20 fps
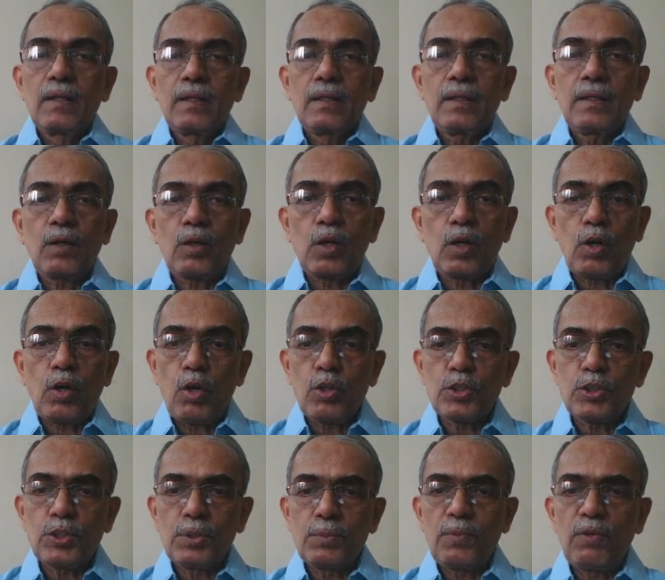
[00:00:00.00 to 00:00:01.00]
Now,
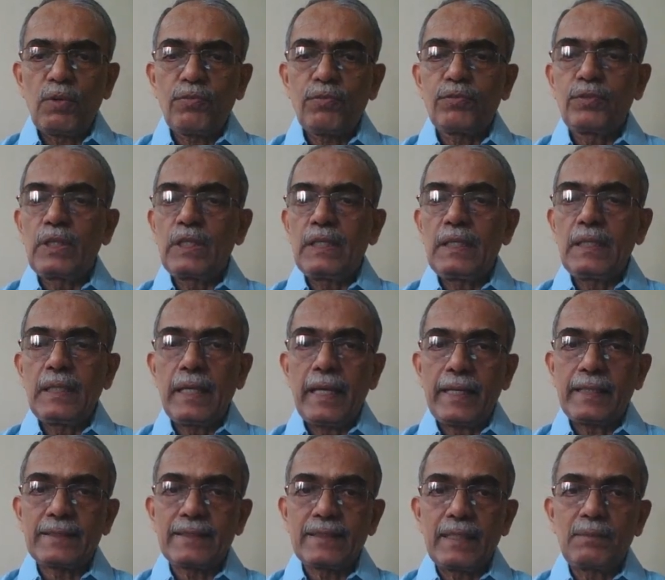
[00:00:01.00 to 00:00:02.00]
quantum of the
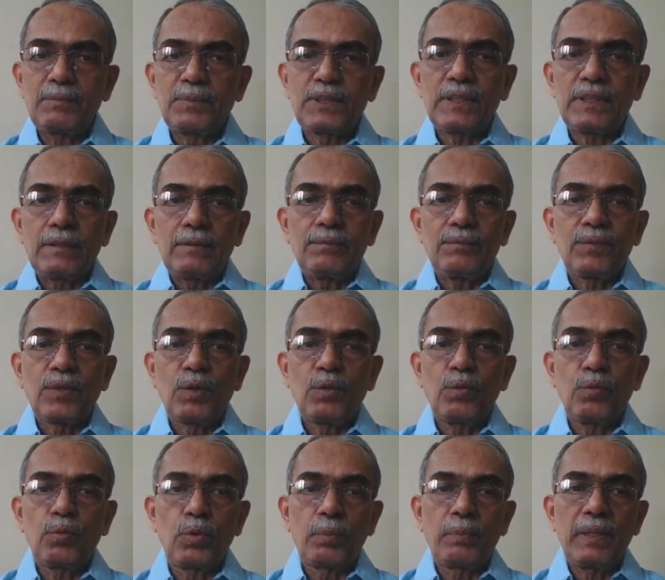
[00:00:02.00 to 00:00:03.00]
exemption
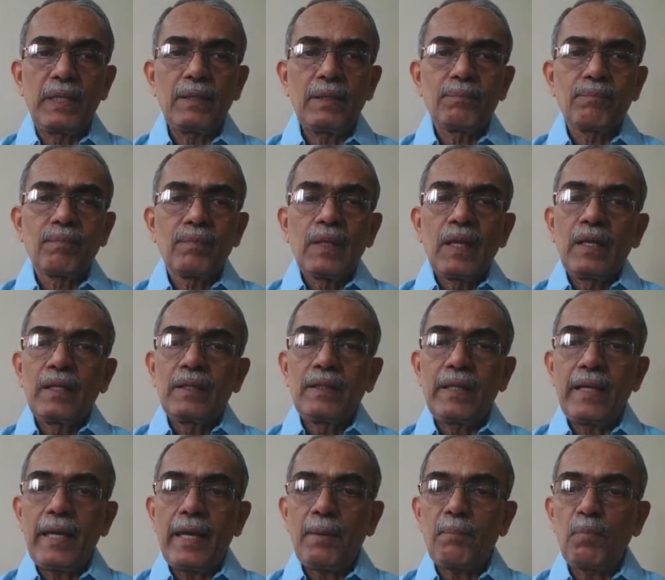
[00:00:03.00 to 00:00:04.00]
would be
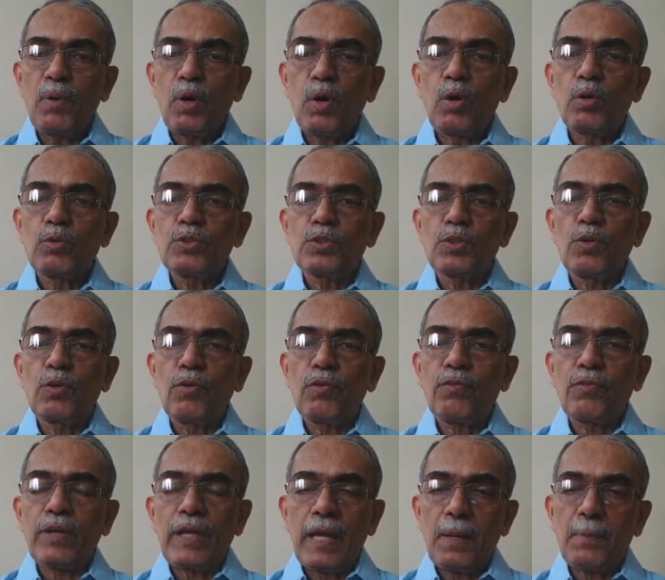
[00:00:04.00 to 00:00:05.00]
the amount
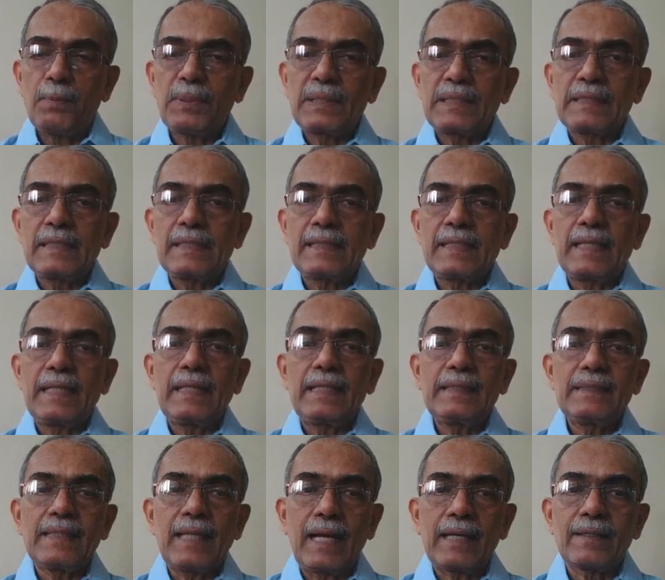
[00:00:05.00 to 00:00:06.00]
of capital
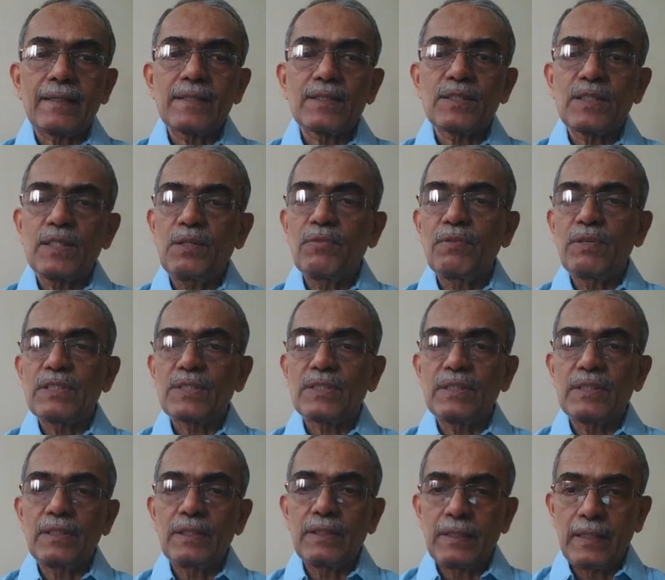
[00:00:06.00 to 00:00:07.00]
gain that is
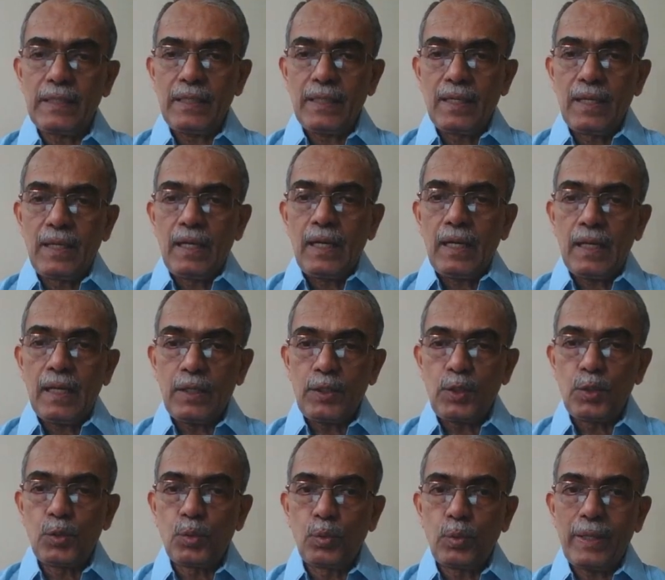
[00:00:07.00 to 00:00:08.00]
invested in the
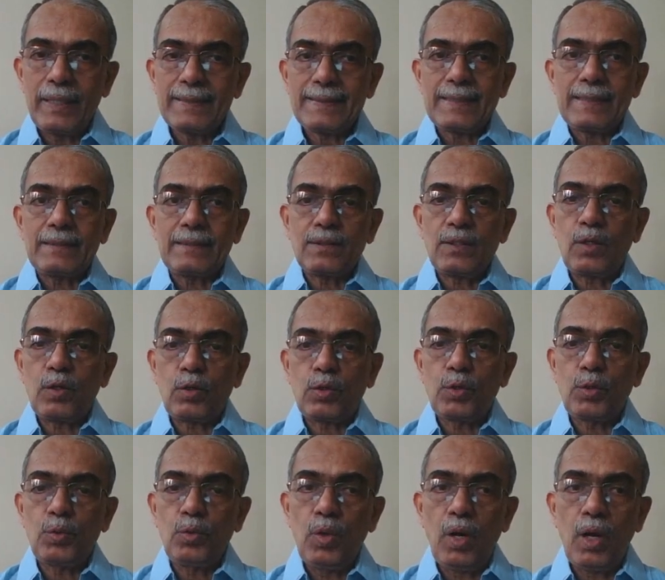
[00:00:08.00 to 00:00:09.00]
new asset or
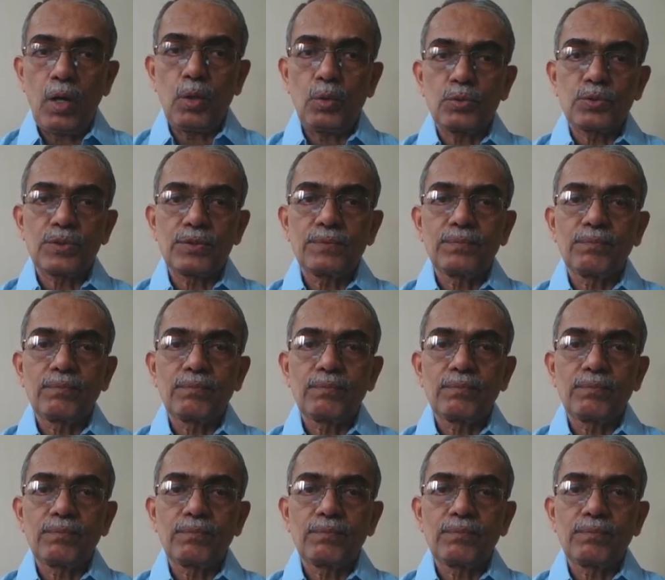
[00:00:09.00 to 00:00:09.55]
new house.